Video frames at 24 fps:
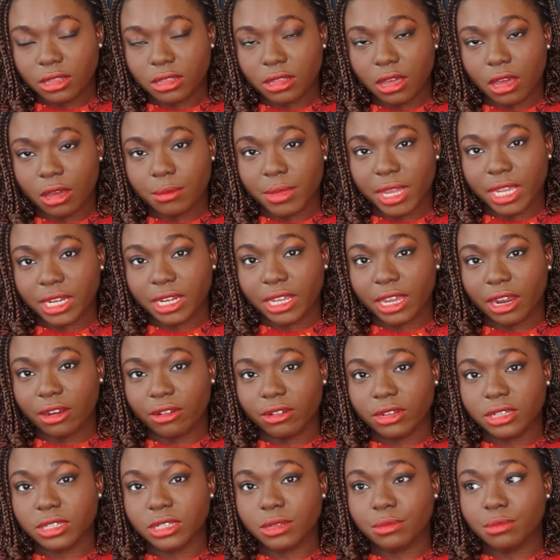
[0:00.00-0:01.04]
our main
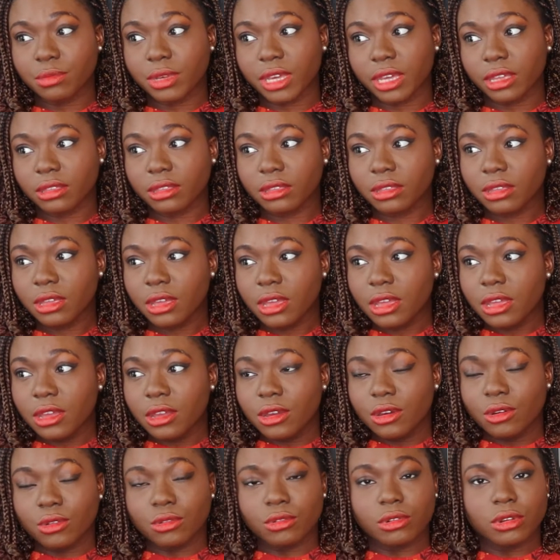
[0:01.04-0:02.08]
character Beth
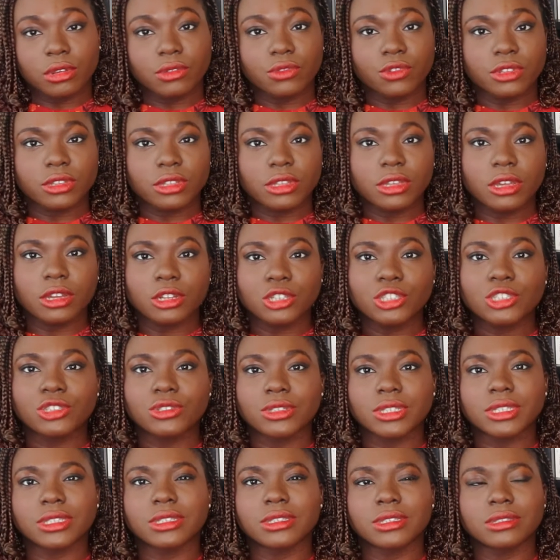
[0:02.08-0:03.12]
all over the
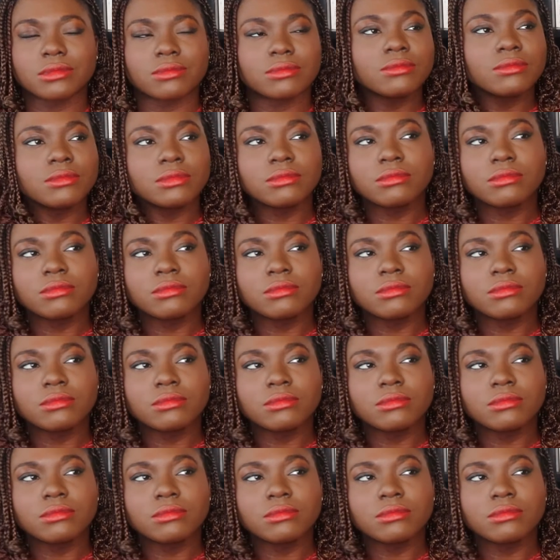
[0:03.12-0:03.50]
country to